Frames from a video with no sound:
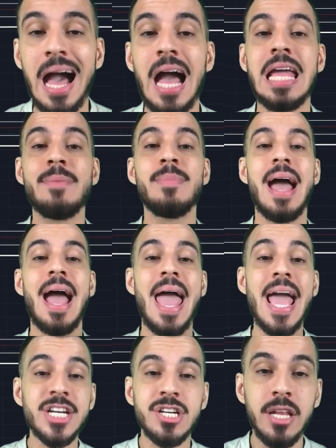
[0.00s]
I am
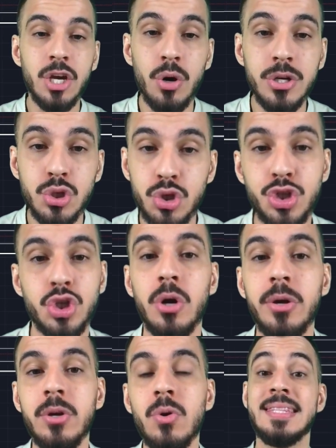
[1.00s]
actually going to show
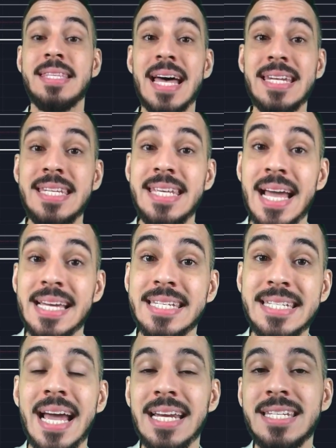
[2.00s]
you that the
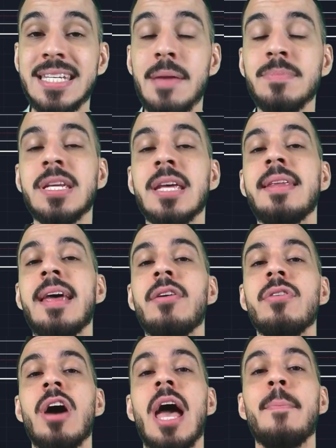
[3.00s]
exact same
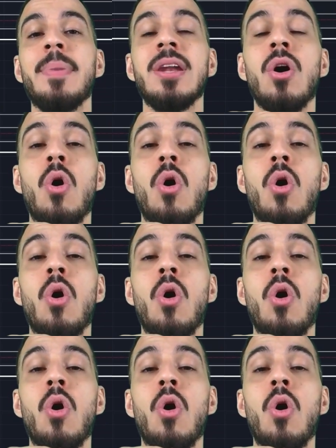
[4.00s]
scenario happened